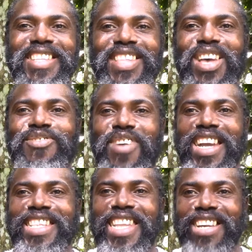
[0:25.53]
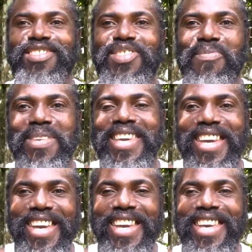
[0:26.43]
that's right next to me
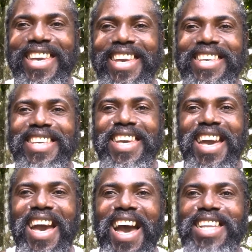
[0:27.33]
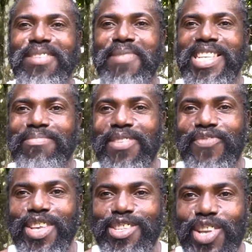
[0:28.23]
here. And it makes me
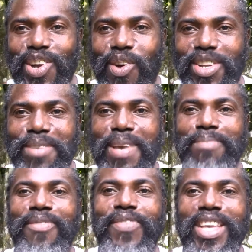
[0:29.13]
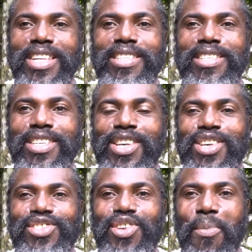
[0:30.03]
feel so good, it makes me feel
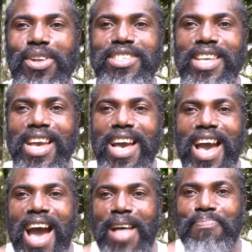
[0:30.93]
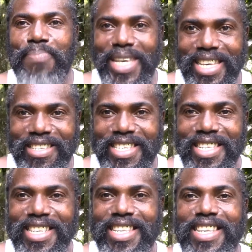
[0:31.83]
so much at peace.
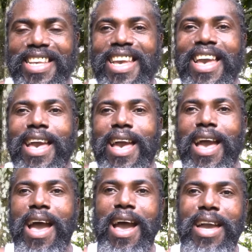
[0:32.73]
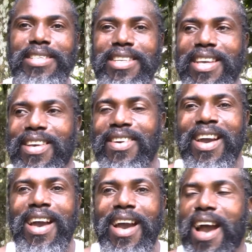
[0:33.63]
And
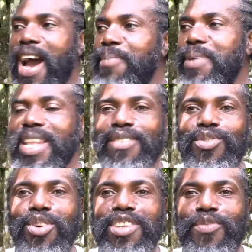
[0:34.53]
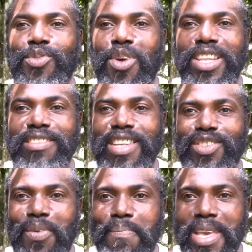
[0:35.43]
I believe those of you who listen
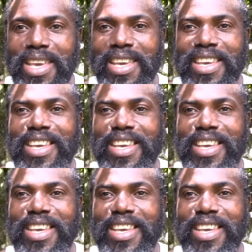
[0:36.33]
to me,